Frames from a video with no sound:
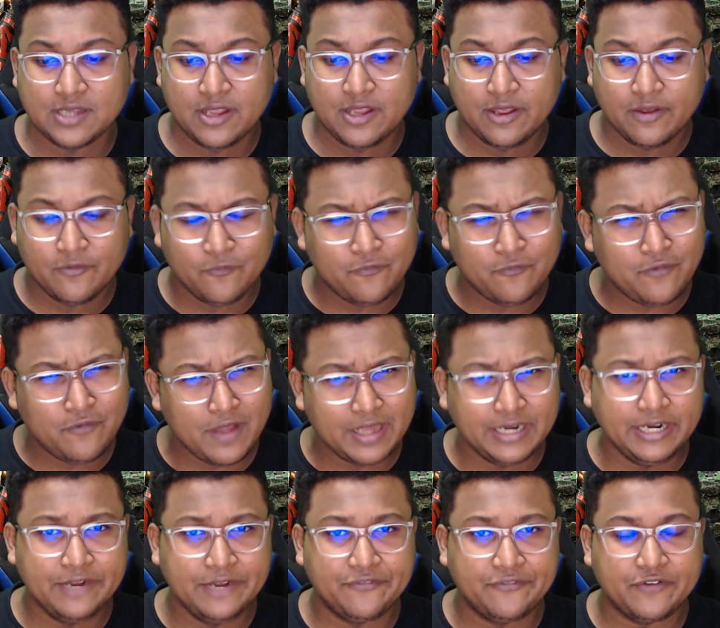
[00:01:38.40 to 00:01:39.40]
very
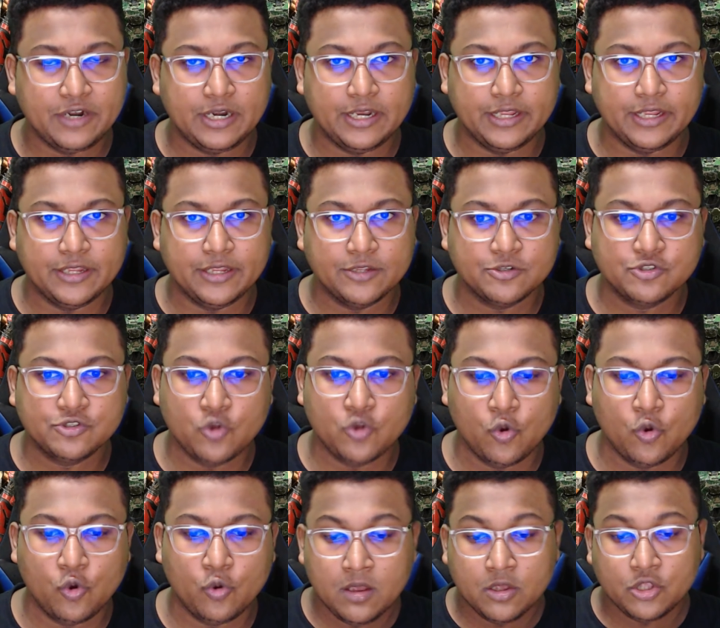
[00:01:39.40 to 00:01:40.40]
differently.
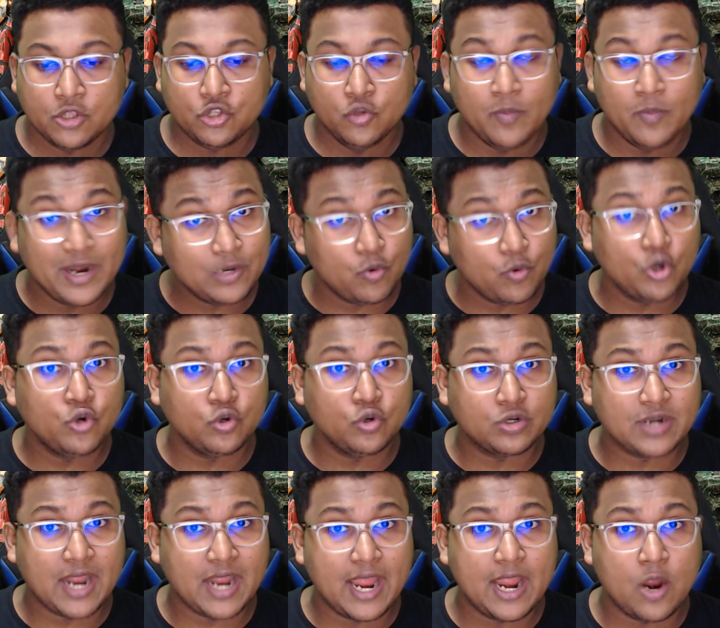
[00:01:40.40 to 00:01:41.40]
So you might want to
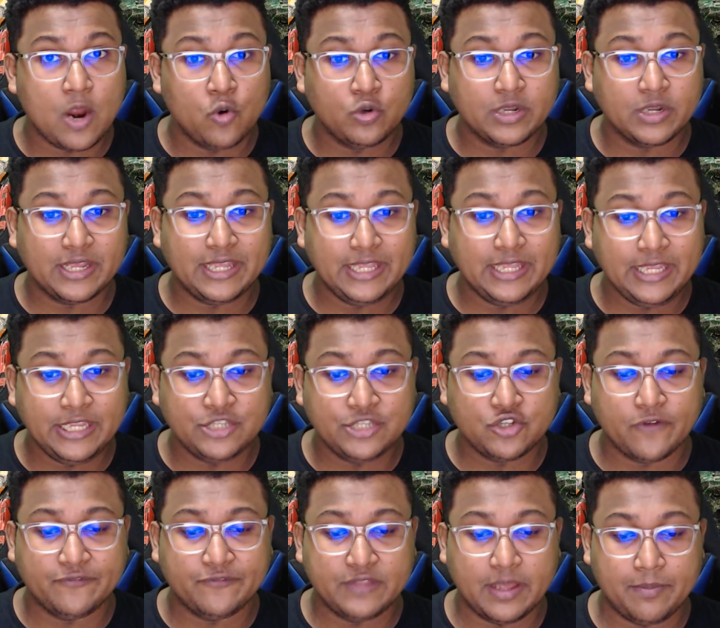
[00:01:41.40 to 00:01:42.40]
try out each
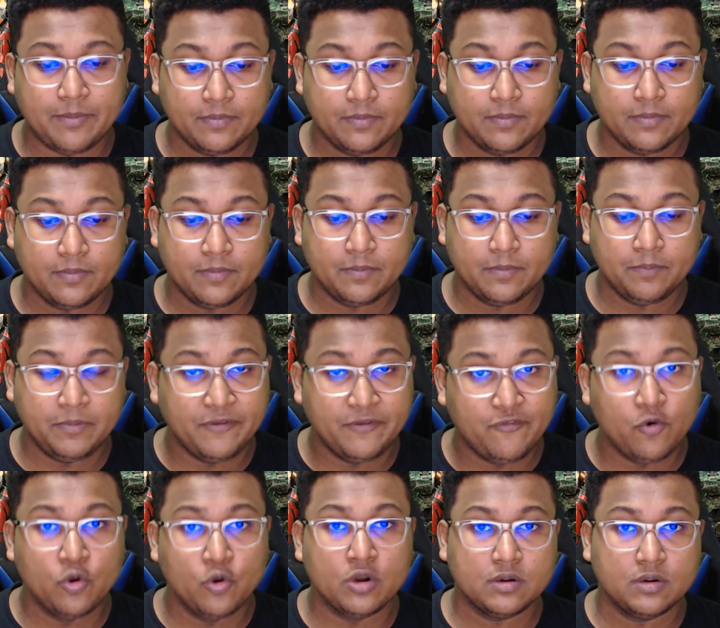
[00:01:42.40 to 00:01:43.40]
of them
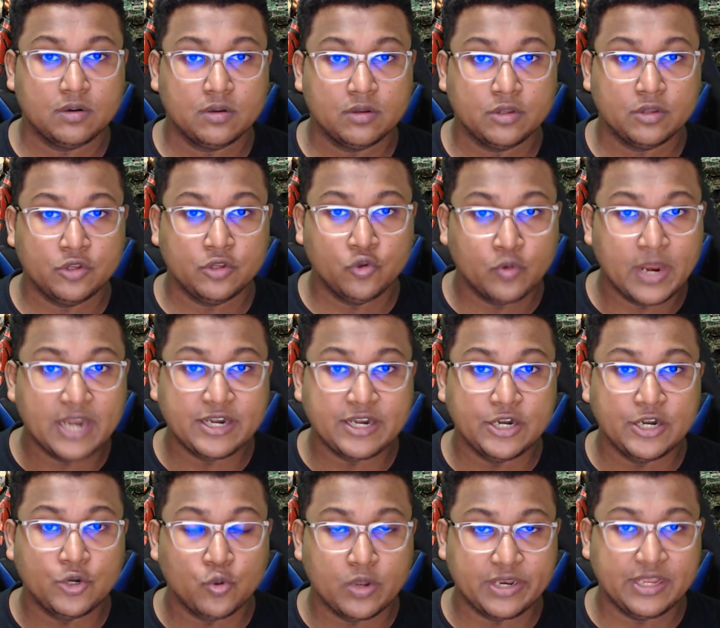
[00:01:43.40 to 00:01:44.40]
before you get
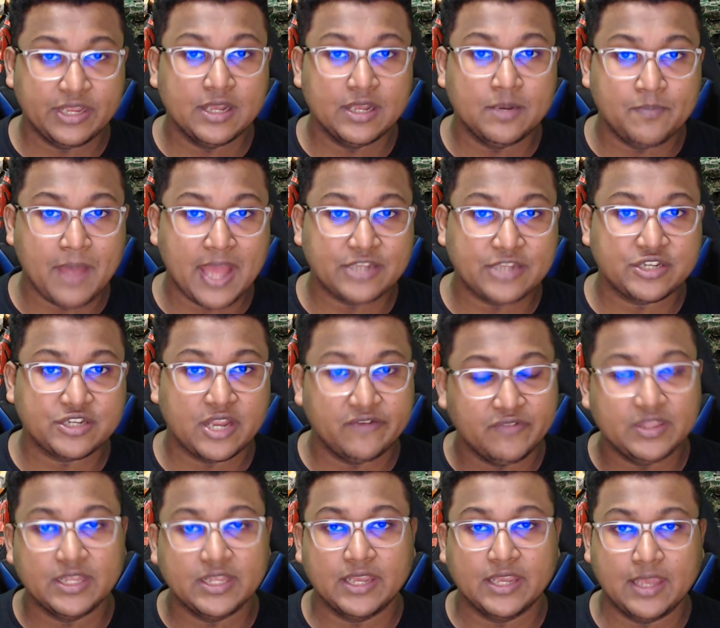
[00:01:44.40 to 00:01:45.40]
into a real match and
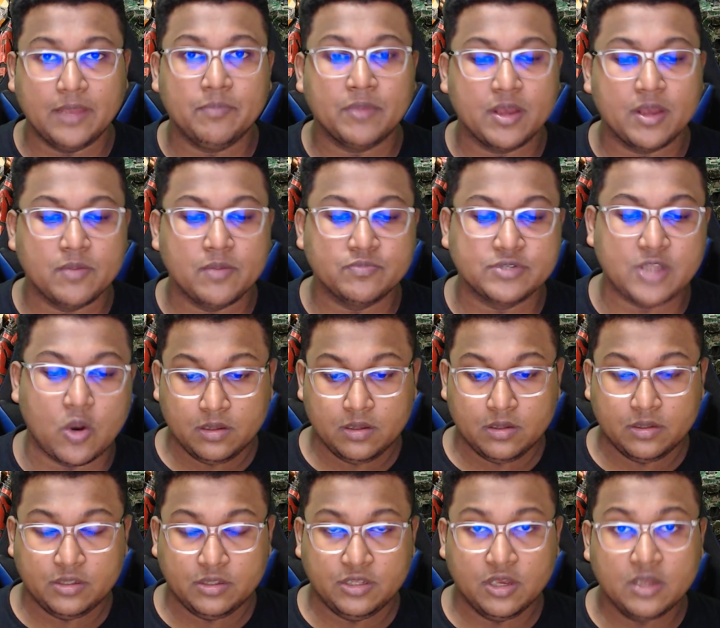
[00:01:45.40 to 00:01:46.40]
when the game comes out.
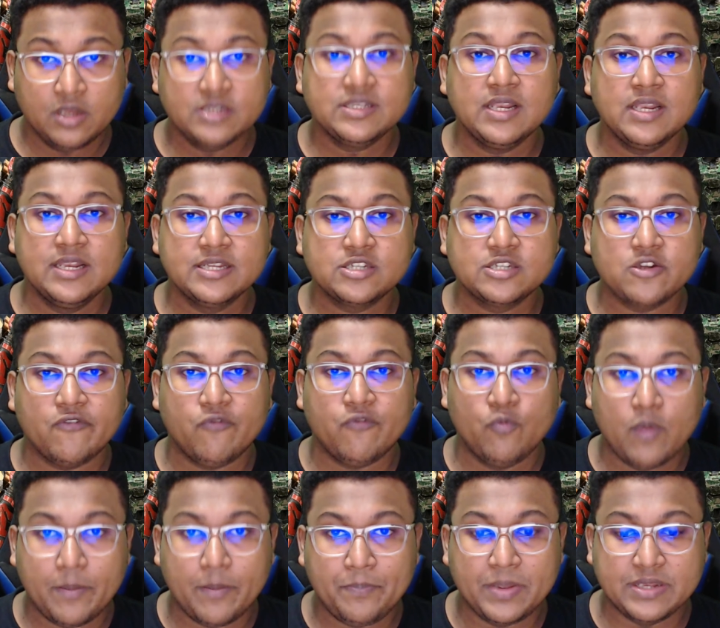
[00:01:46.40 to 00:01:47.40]
Here is a list of
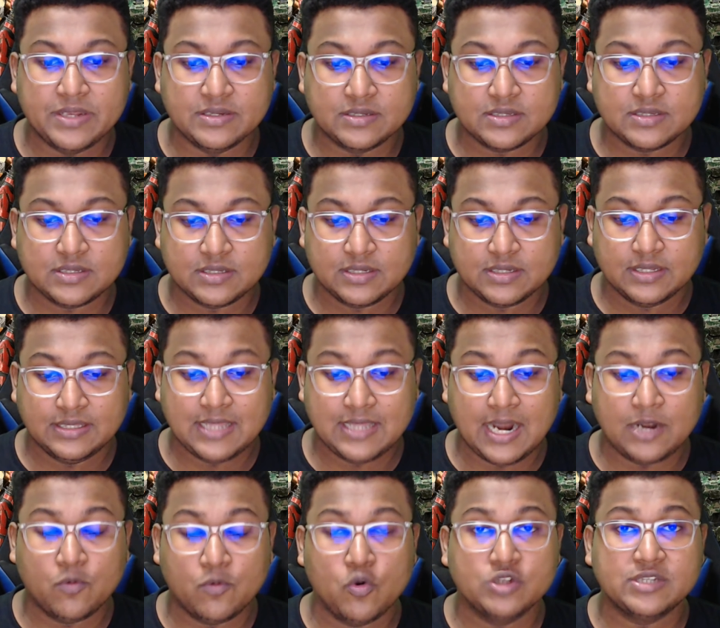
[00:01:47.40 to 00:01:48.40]
weapons
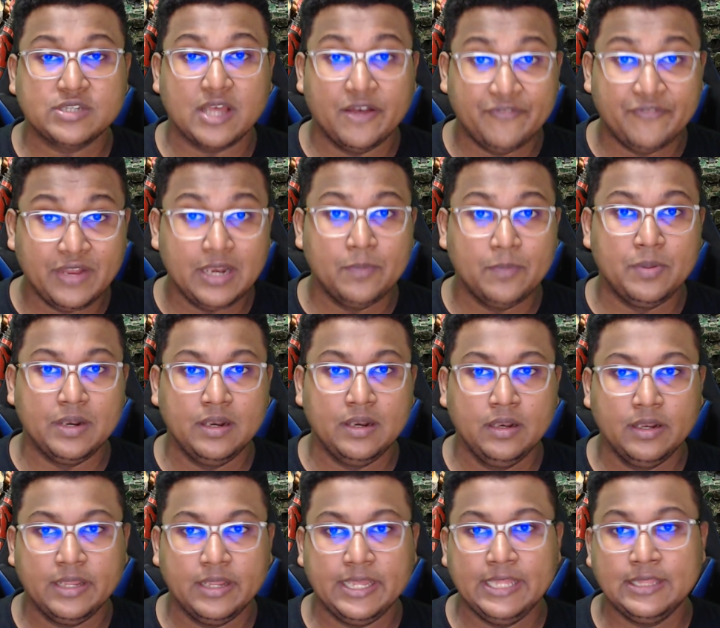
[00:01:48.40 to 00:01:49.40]
that was available
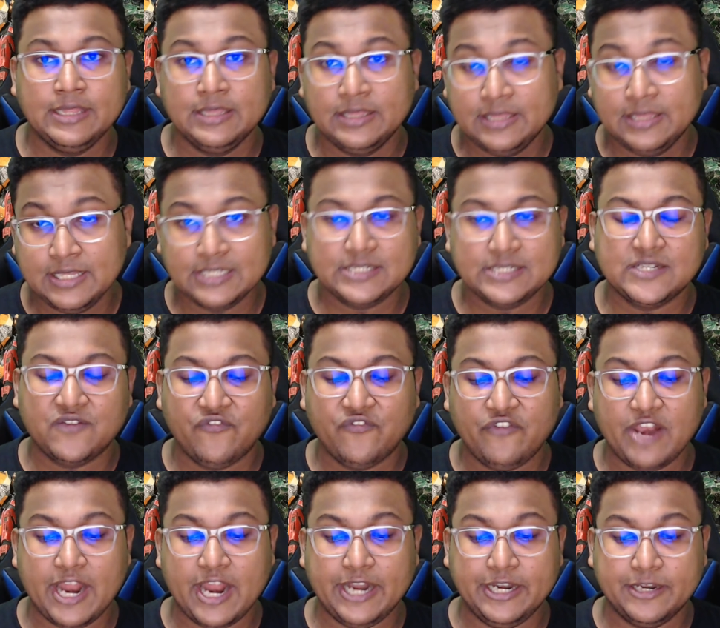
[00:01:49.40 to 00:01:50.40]
in this flight: